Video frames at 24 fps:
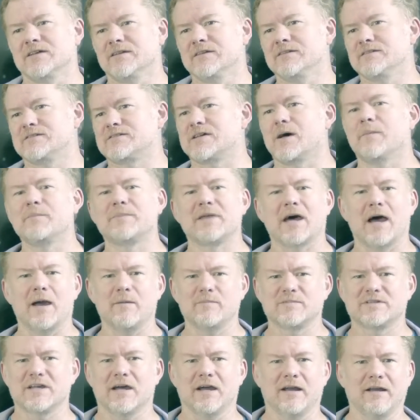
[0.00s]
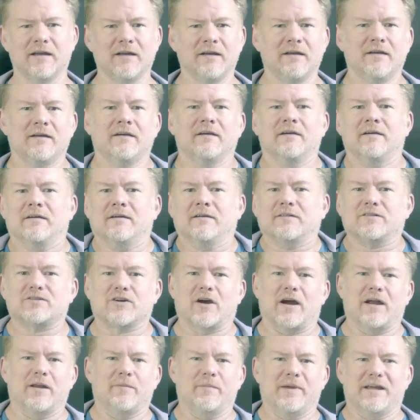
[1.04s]
And sometimes I
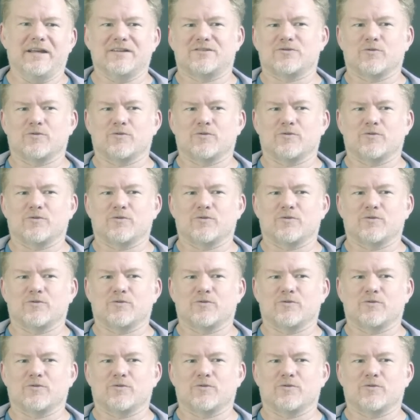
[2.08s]
try to be